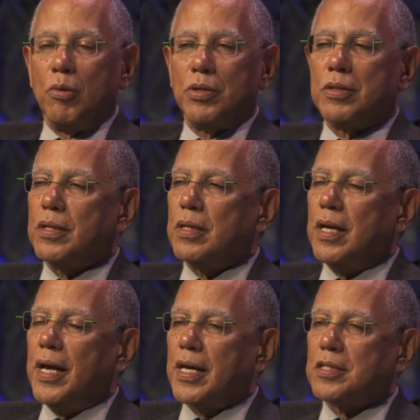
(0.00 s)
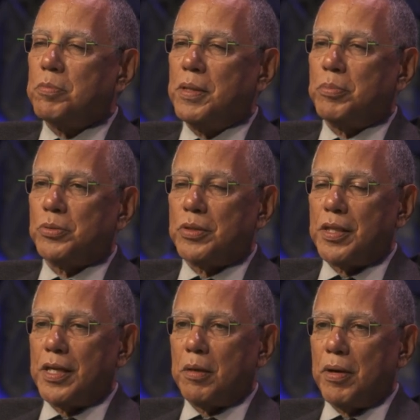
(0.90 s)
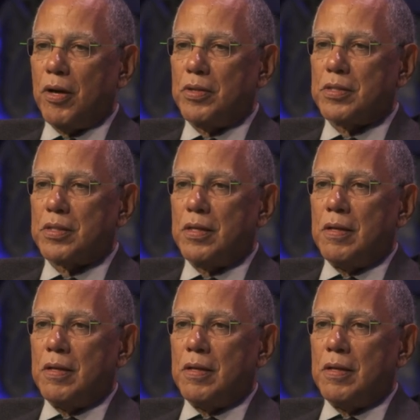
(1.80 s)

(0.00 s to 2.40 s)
I would ask people to think about is,